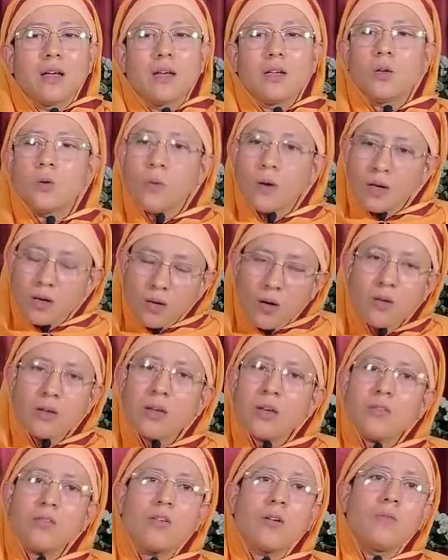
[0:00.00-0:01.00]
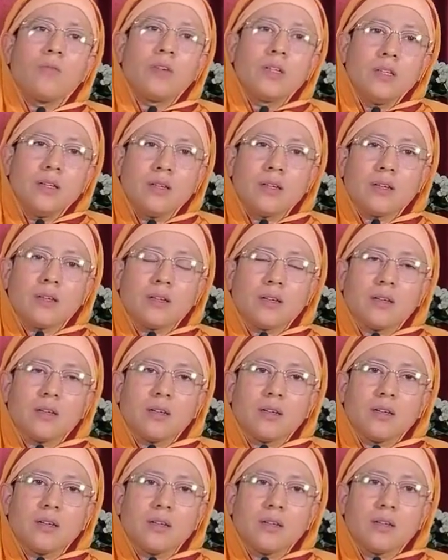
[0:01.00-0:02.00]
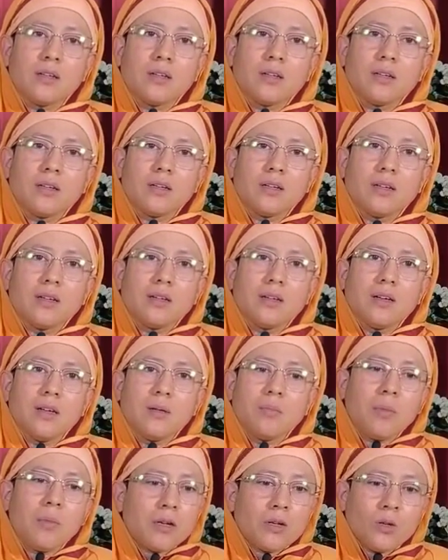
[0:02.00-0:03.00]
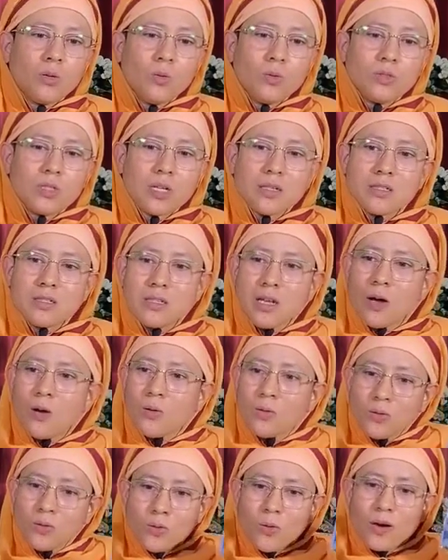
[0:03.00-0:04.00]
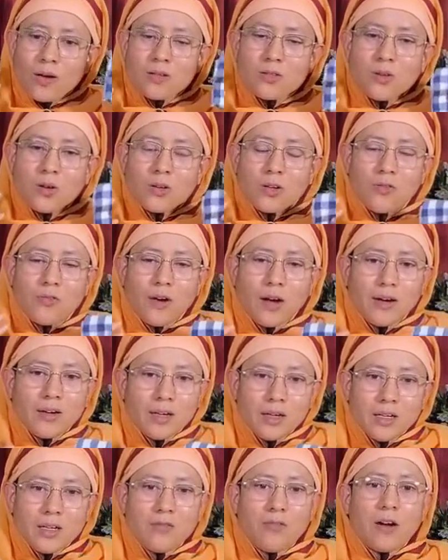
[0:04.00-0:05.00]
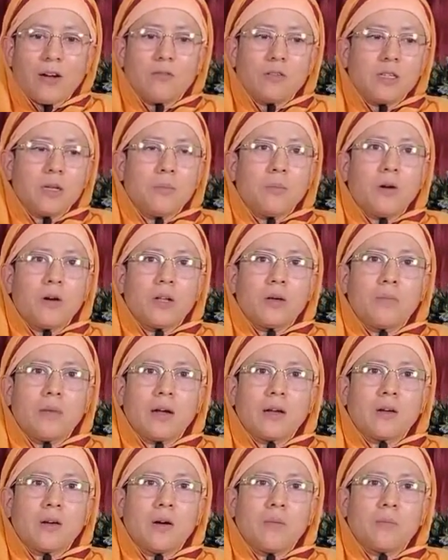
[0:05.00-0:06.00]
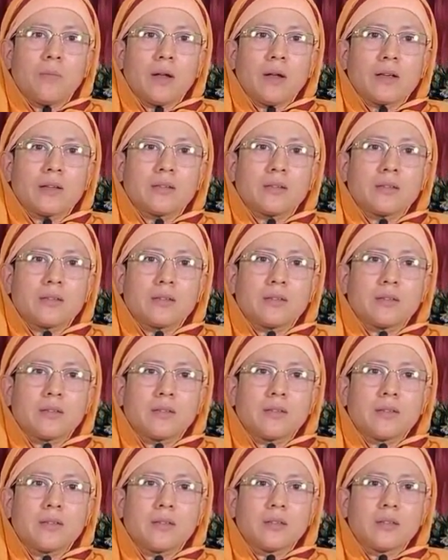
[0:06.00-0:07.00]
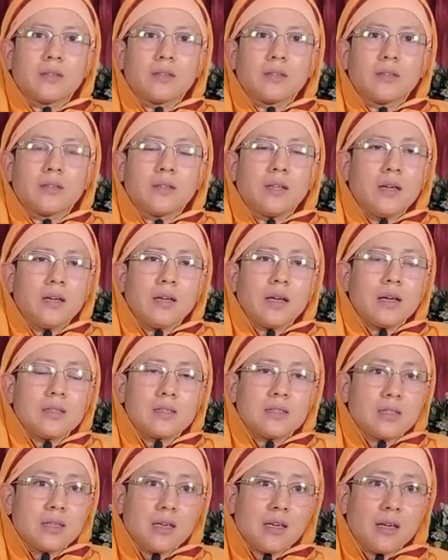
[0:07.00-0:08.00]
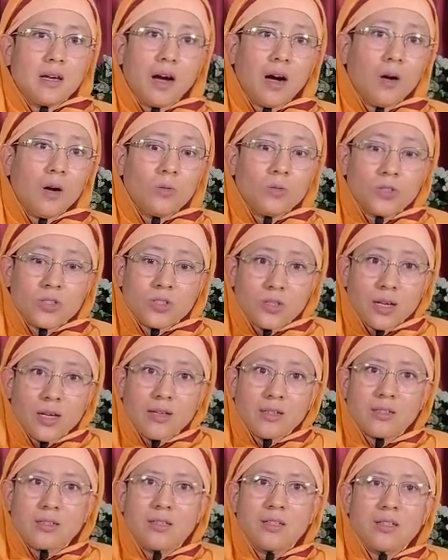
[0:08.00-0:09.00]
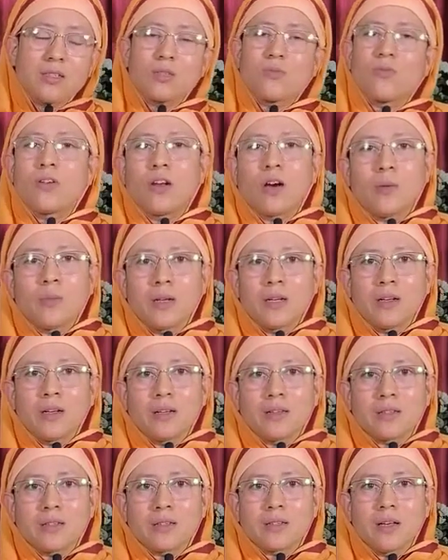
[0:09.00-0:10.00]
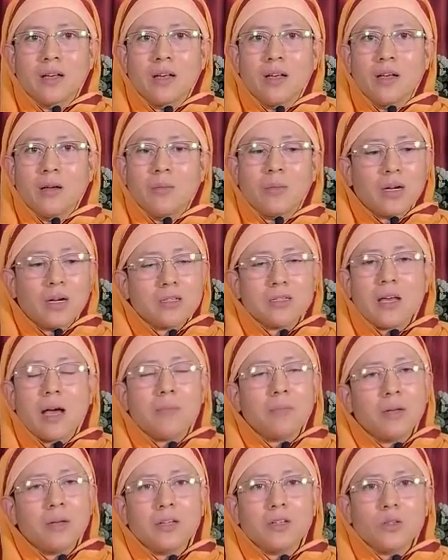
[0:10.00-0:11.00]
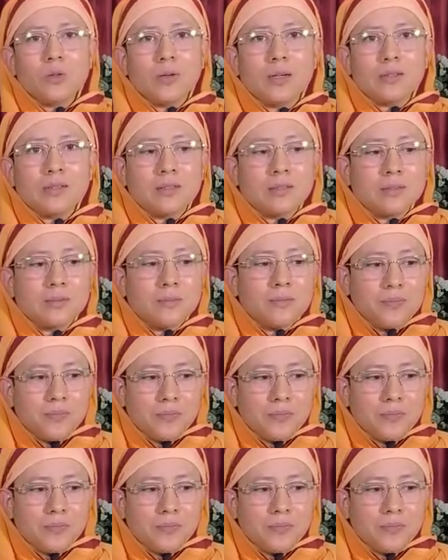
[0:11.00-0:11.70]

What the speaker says: You are knocking from within. But you just now, you are sort of identified with the body-mind complex. Think and see how strange this phenomenon is. But it's happening to us.